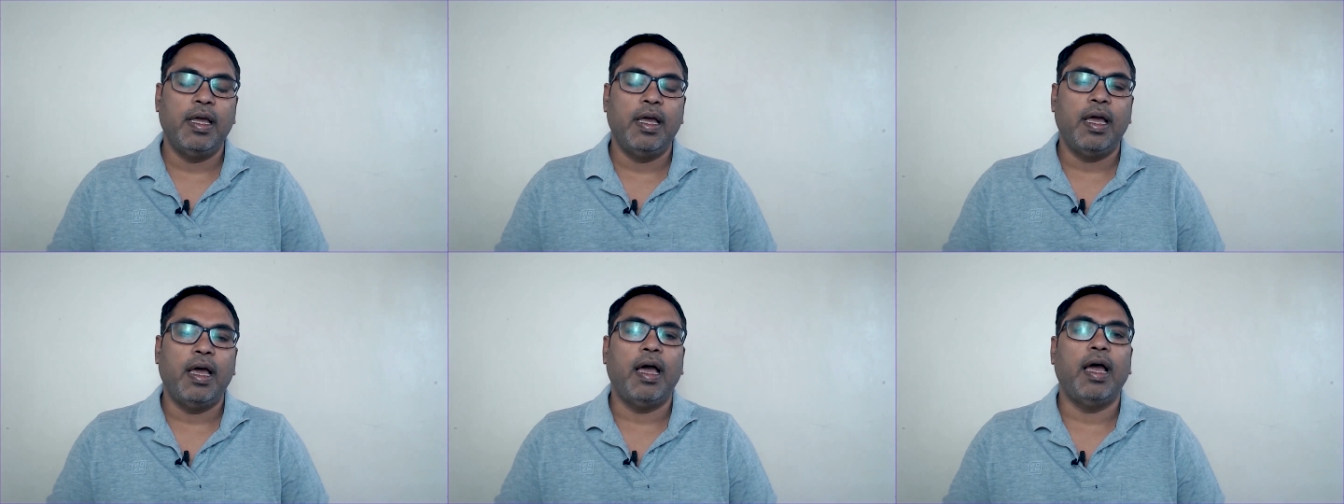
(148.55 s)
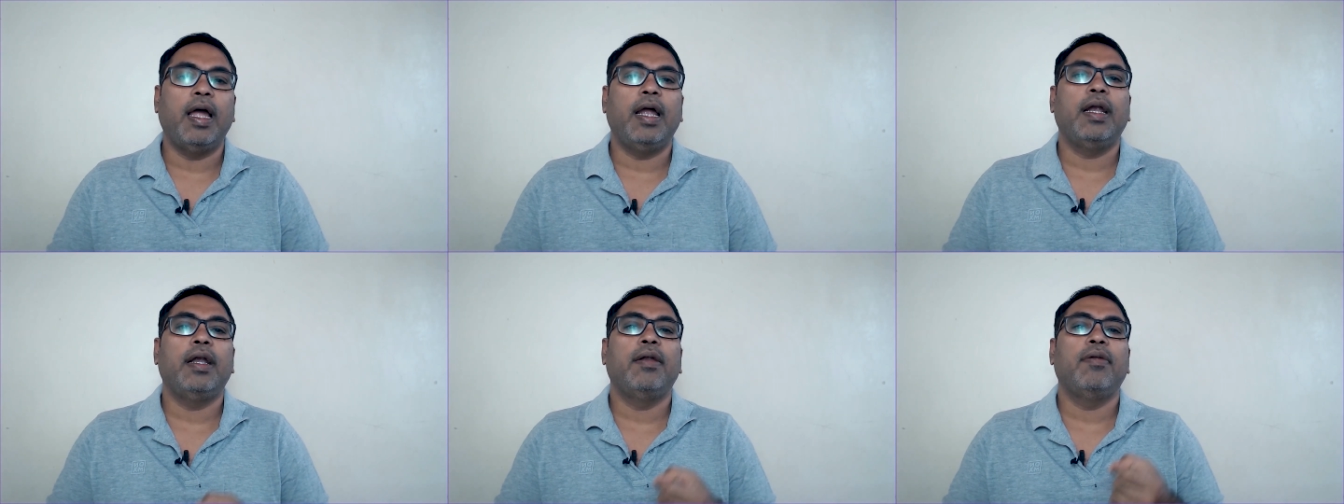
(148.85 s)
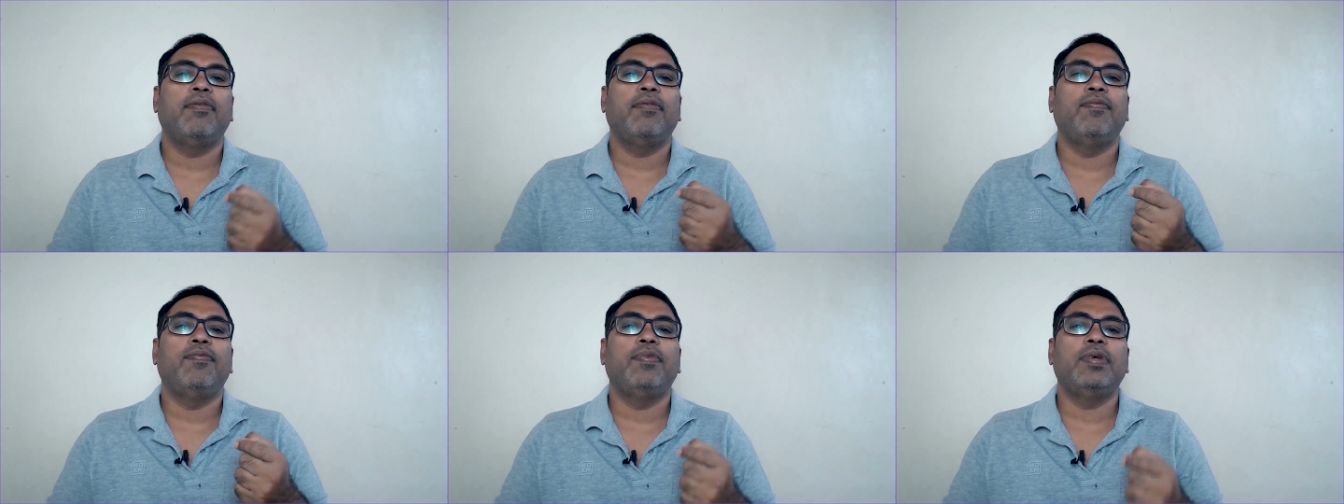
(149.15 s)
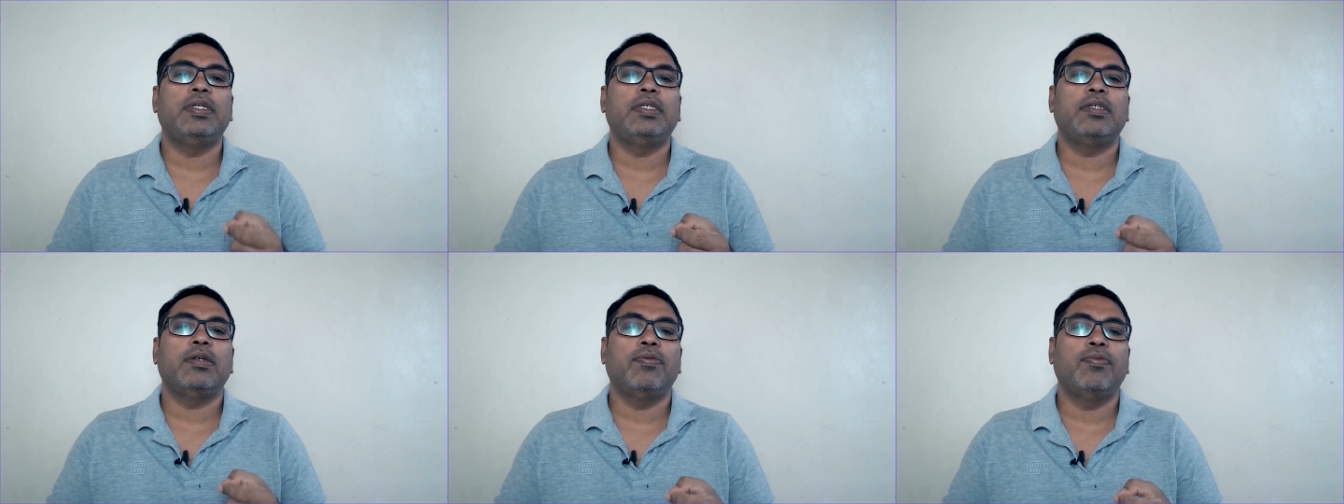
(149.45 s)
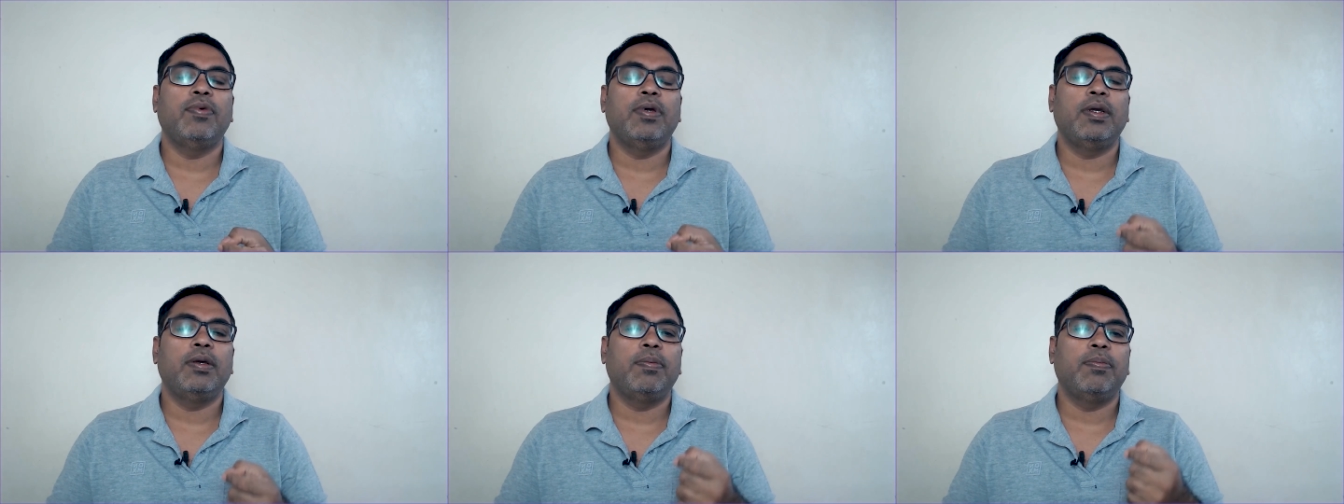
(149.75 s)
and which
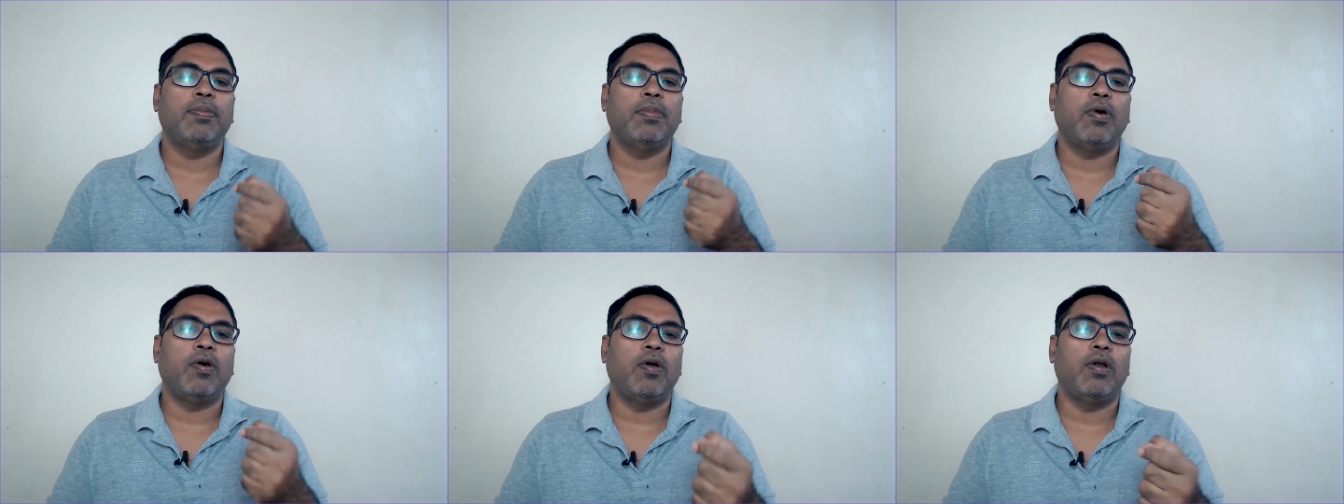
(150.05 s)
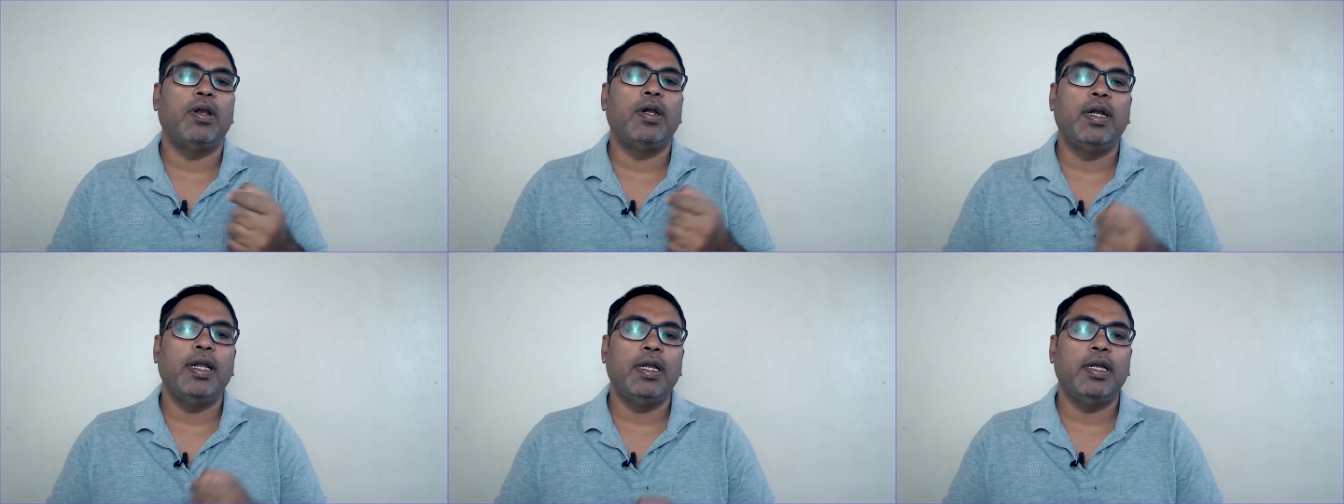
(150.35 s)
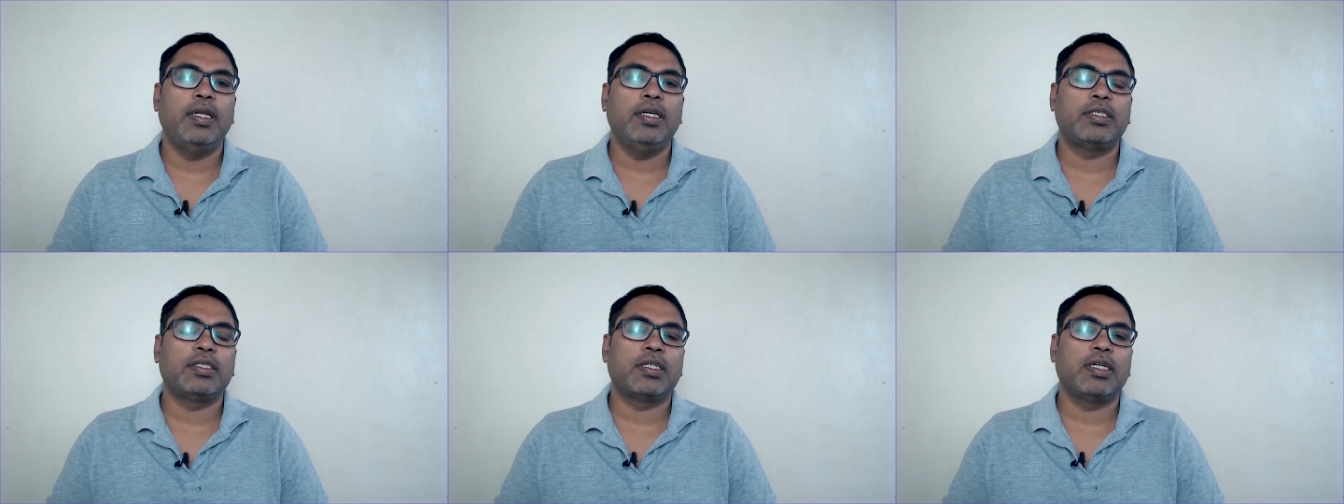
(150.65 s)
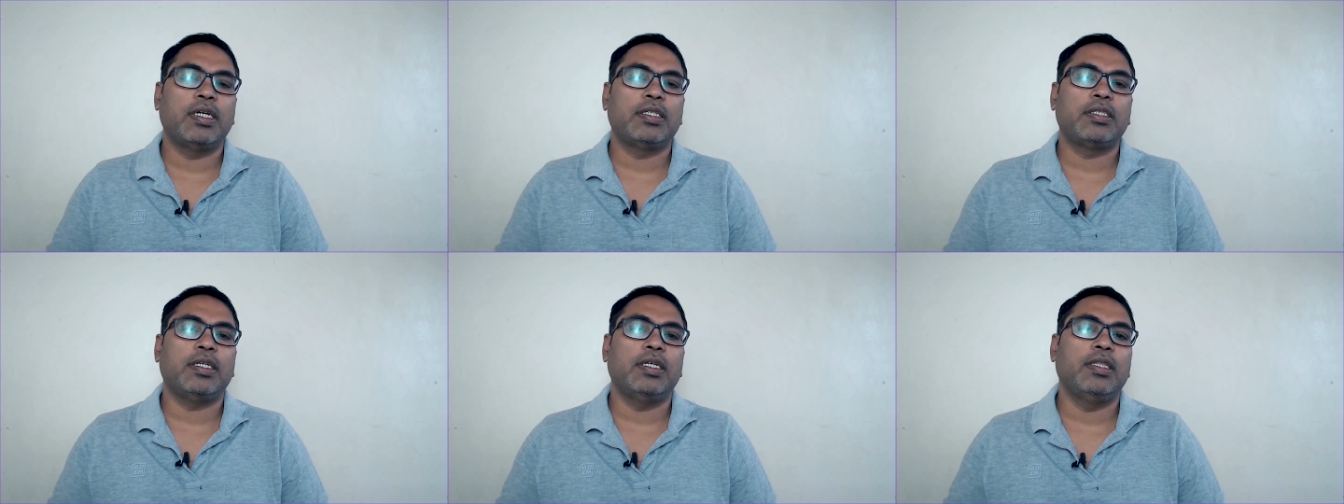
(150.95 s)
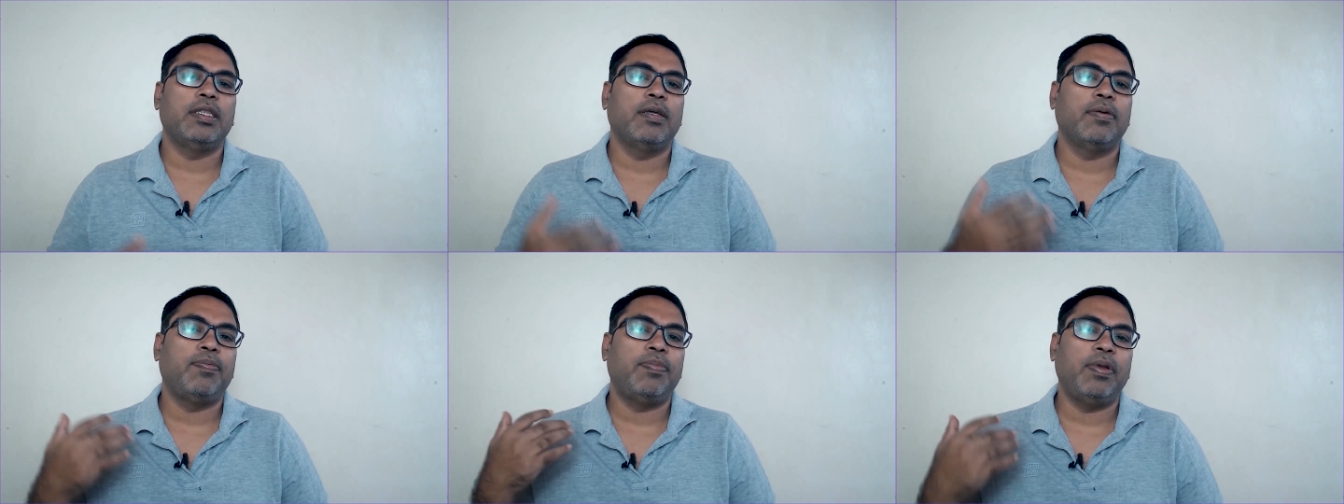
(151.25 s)
we already discussed
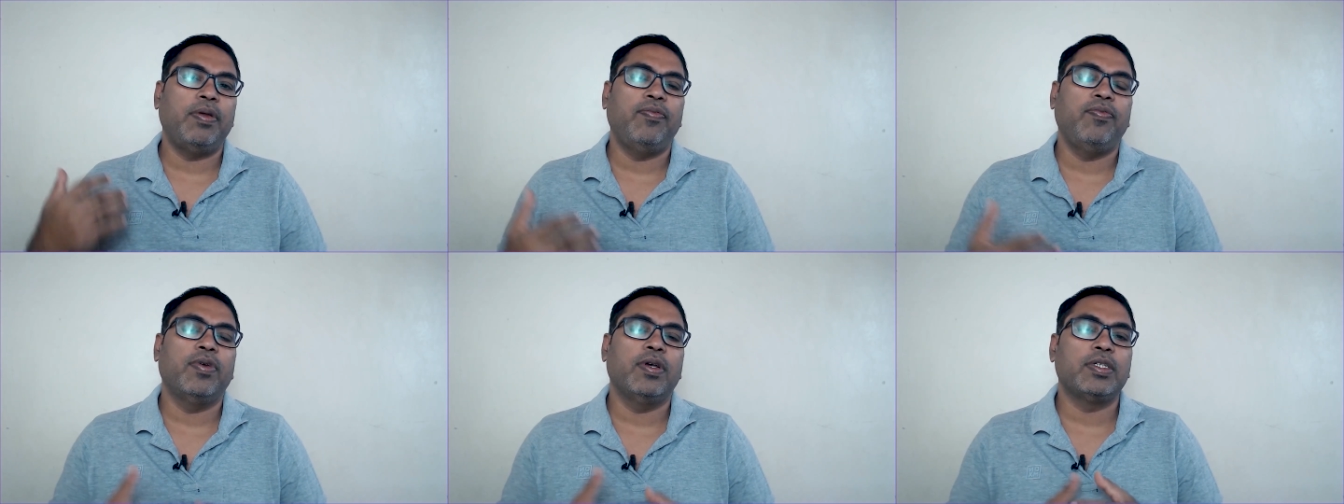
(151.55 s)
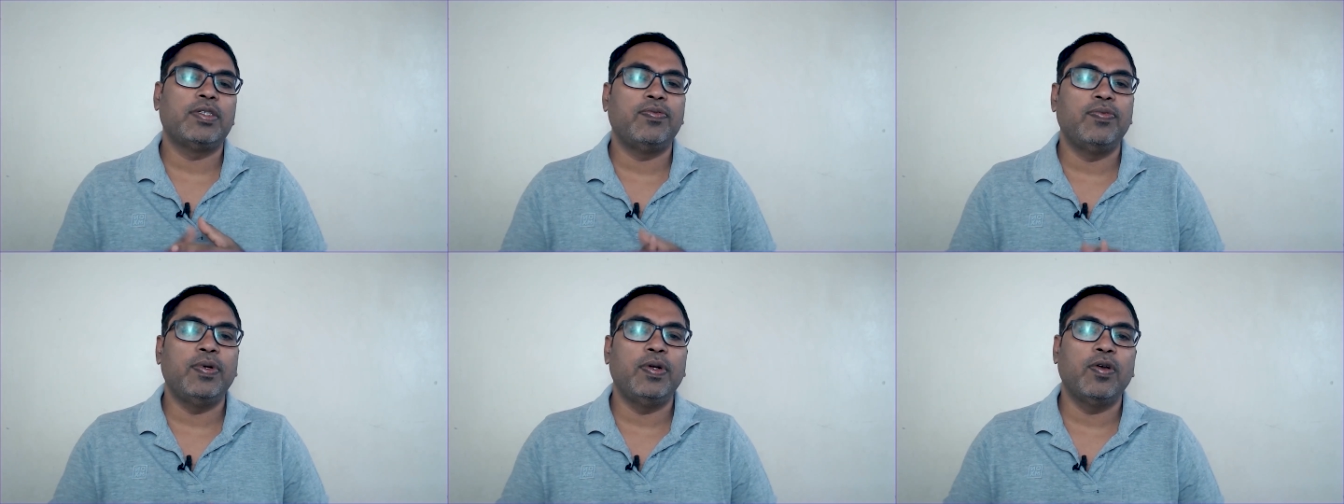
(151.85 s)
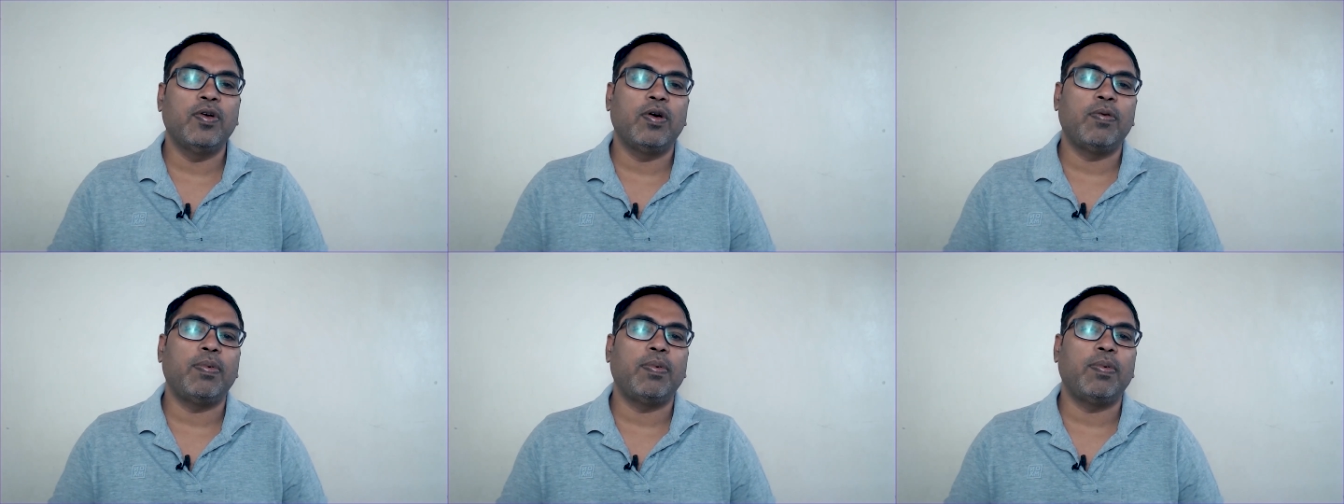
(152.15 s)
in the previous video